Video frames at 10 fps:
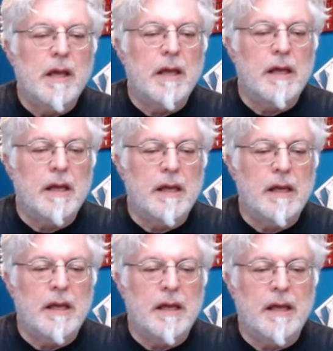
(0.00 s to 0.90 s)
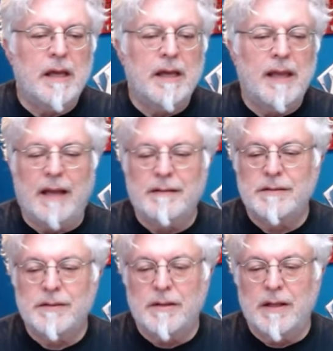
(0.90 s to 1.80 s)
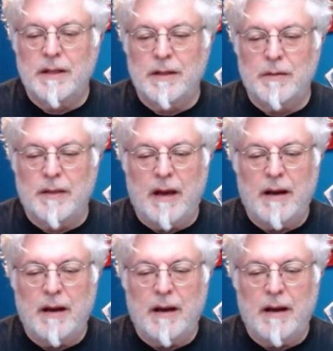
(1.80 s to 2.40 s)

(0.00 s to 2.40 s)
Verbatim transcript: Uh, yeah, so nothing new that.